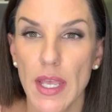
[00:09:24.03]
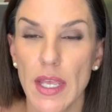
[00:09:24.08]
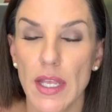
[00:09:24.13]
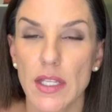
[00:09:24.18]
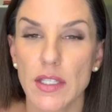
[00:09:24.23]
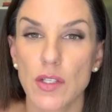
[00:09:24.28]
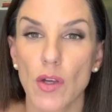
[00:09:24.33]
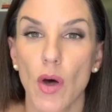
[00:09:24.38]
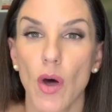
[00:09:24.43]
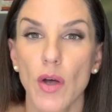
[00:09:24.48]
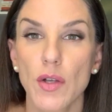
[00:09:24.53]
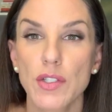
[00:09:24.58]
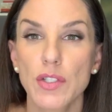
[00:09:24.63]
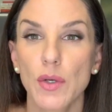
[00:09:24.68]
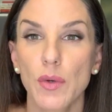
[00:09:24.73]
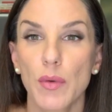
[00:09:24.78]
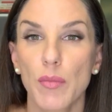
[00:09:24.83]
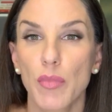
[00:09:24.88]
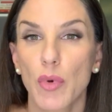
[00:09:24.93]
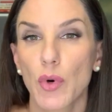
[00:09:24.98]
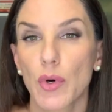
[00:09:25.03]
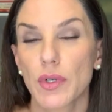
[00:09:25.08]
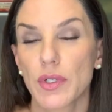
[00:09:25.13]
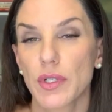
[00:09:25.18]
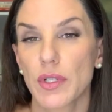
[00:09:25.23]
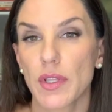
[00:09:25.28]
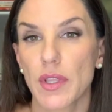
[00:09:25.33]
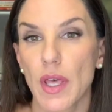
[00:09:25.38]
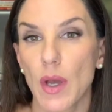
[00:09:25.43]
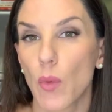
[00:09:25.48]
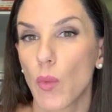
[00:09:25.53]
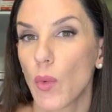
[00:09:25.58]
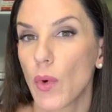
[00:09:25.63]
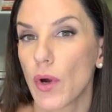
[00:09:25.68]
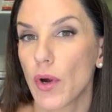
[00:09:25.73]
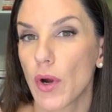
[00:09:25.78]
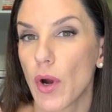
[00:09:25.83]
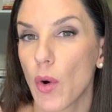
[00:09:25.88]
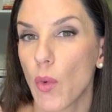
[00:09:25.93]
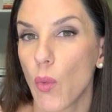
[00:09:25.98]
It's also important that
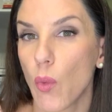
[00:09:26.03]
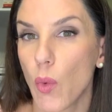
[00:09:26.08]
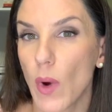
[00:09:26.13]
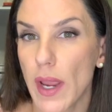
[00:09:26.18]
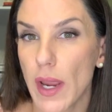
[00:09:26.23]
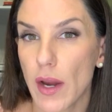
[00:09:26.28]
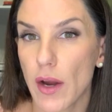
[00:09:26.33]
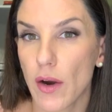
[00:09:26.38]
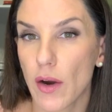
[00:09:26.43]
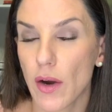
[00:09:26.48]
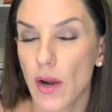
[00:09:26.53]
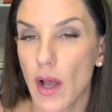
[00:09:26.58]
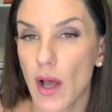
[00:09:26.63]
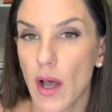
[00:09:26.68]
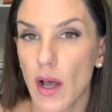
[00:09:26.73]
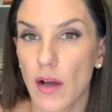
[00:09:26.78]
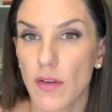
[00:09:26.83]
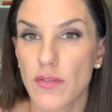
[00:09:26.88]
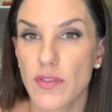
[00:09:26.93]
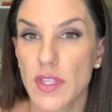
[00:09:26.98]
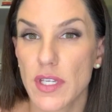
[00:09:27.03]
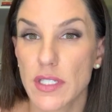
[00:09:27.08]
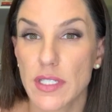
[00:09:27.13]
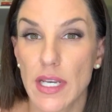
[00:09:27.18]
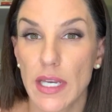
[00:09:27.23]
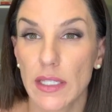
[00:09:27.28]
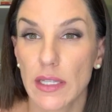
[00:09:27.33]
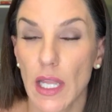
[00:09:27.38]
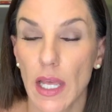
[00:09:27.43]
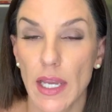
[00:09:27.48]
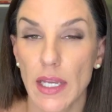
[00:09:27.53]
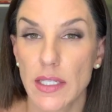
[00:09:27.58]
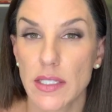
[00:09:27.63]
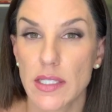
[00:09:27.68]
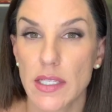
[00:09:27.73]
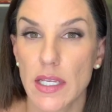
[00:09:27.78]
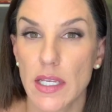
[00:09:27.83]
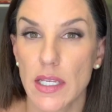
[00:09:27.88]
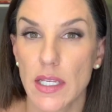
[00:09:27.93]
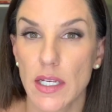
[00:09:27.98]
we're aware of the
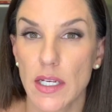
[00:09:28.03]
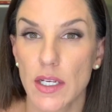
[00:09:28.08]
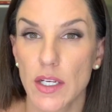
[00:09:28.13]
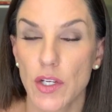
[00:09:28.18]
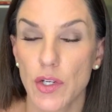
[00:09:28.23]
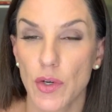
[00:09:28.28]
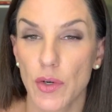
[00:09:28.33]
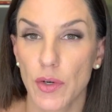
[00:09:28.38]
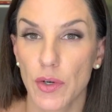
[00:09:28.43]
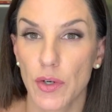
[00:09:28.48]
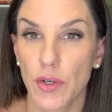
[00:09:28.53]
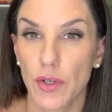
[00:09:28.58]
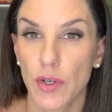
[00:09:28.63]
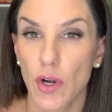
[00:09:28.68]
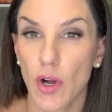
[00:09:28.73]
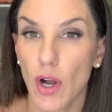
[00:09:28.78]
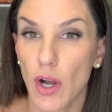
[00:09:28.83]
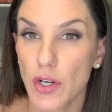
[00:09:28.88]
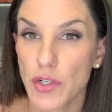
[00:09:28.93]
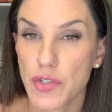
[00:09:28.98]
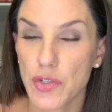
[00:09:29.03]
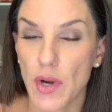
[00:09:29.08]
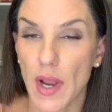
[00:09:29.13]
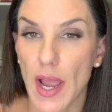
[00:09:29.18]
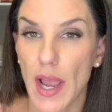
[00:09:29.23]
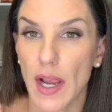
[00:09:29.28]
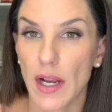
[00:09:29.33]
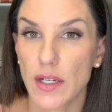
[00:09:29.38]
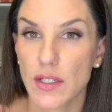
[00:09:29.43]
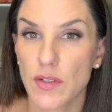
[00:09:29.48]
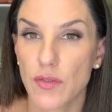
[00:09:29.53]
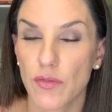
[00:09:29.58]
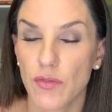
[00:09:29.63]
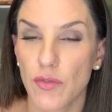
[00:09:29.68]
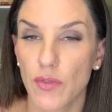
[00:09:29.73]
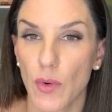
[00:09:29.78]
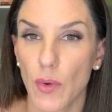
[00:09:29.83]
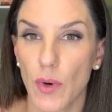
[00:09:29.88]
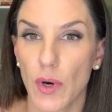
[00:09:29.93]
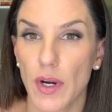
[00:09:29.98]
deadlines in your contract
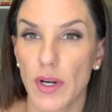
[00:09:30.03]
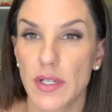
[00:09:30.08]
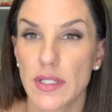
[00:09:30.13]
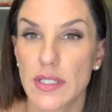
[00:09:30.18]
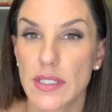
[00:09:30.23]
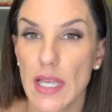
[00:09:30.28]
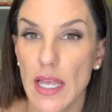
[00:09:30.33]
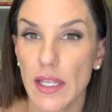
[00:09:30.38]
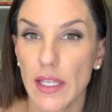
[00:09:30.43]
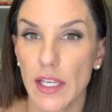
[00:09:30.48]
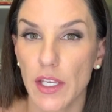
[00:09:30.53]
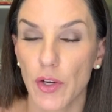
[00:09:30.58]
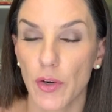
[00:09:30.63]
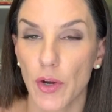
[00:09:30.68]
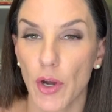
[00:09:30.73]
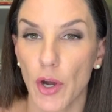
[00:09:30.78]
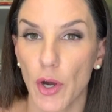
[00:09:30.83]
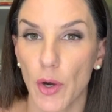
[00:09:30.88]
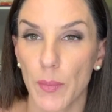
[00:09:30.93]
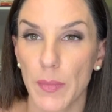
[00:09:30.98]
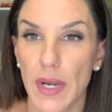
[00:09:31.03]
for selling your home.